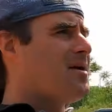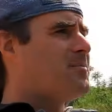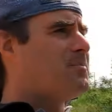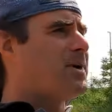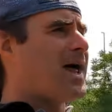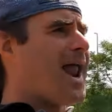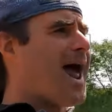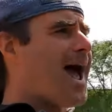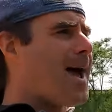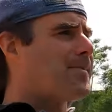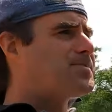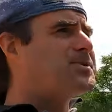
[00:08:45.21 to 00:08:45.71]

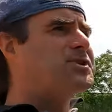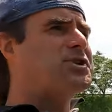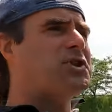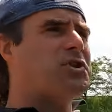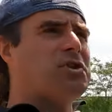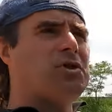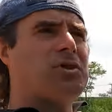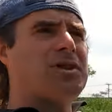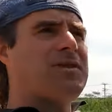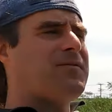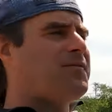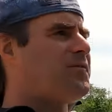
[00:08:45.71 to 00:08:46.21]
But
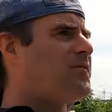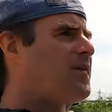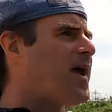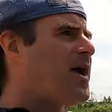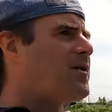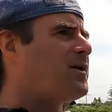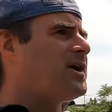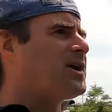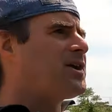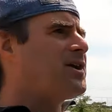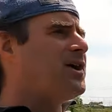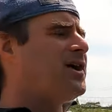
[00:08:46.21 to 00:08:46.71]
absolutely
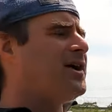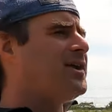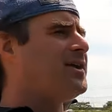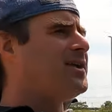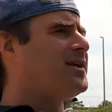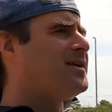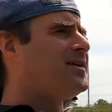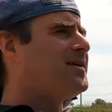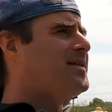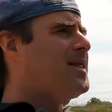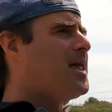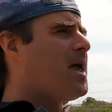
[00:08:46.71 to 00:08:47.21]
very good.
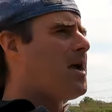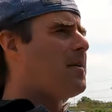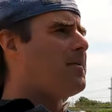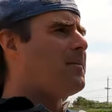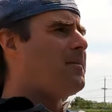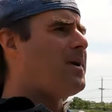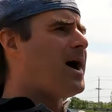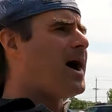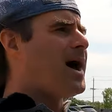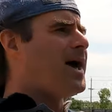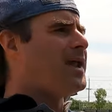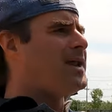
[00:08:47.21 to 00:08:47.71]

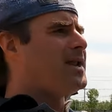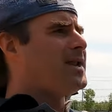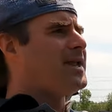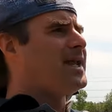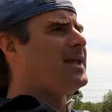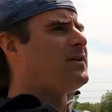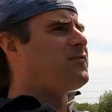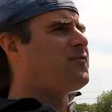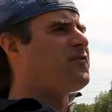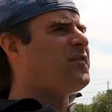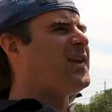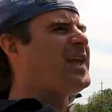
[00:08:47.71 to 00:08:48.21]
But
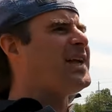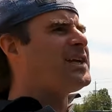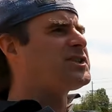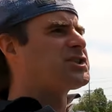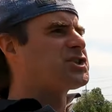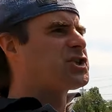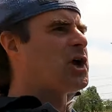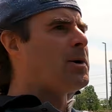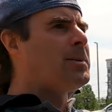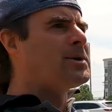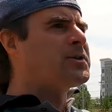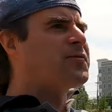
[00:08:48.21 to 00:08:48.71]
it feels
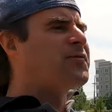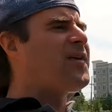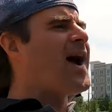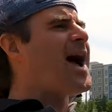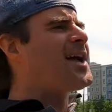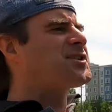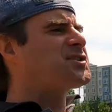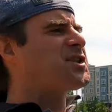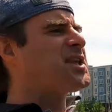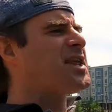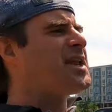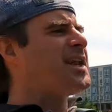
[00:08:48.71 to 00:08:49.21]
so much
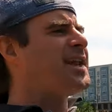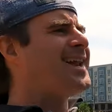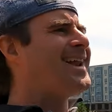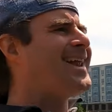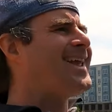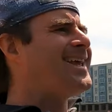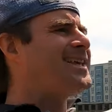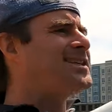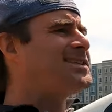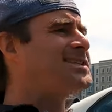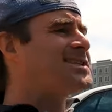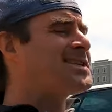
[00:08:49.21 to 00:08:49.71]
faster than
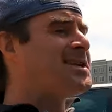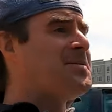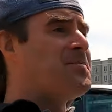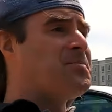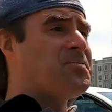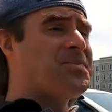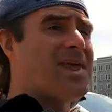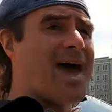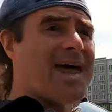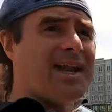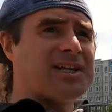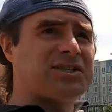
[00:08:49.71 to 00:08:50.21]
it is
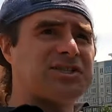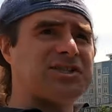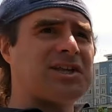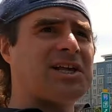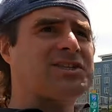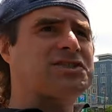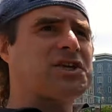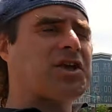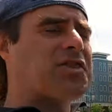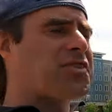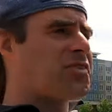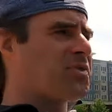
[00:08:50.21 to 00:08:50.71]
that it's
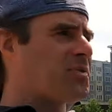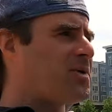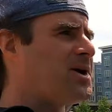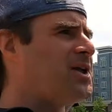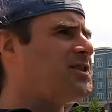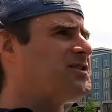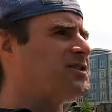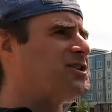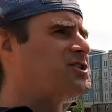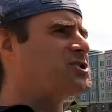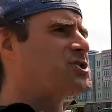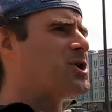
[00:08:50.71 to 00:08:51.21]
such a
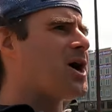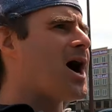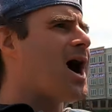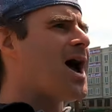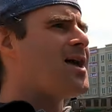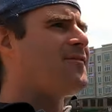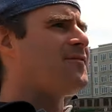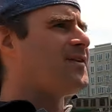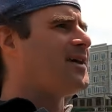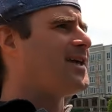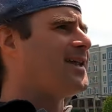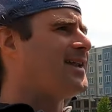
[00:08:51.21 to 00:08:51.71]
thrill to
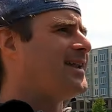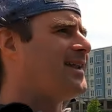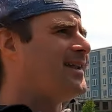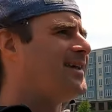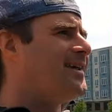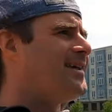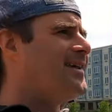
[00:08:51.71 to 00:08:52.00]
drive it.